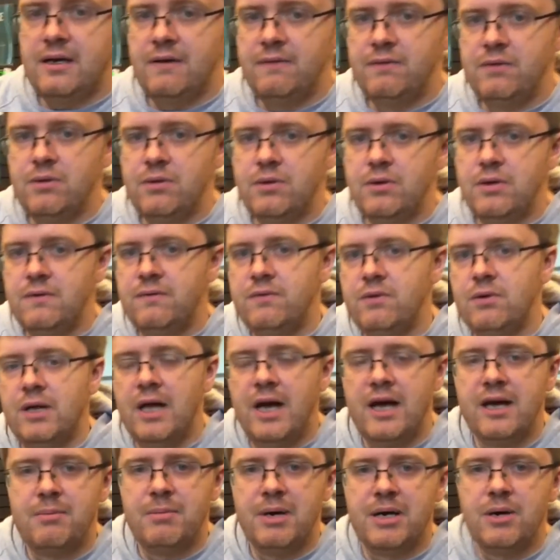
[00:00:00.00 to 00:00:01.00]
If you
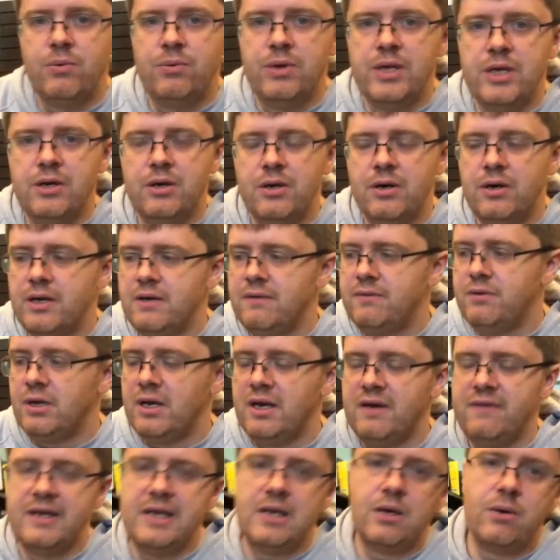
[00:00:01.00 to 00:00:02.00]
like my video, if you
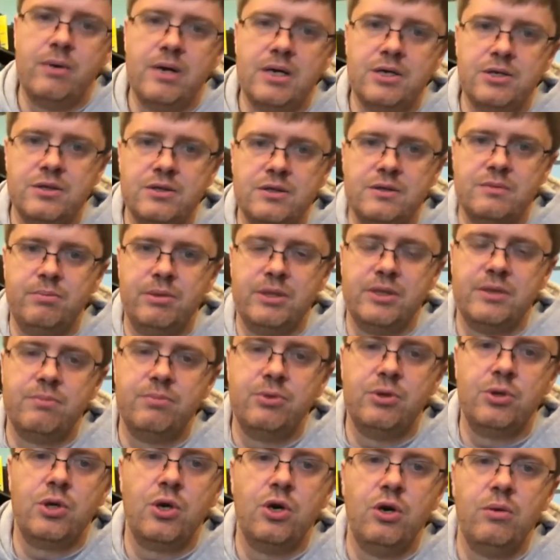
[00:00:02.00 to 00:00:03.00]
have any questions, please
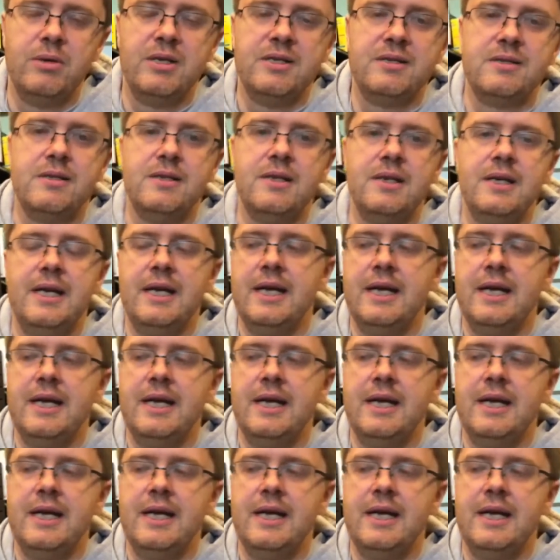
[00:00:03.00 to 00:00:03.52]
put comments